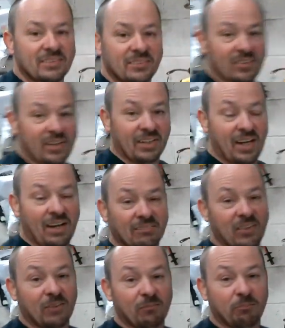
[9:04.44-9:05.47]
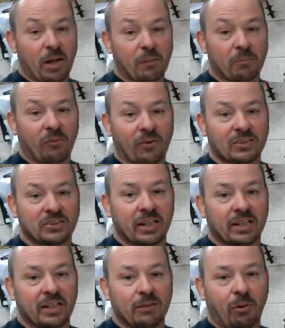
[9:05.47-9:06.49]
Right now I'm doing paperwork, checking
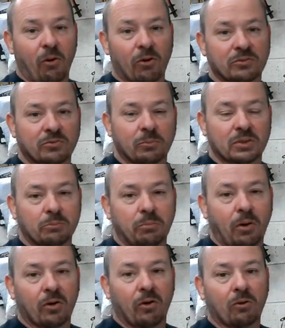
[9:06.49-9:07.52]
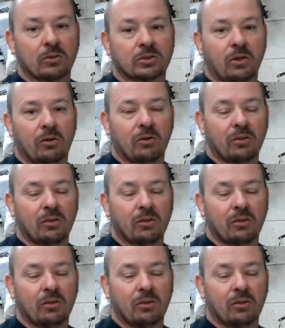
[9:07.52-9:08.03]
for Mr. Barnhart's car.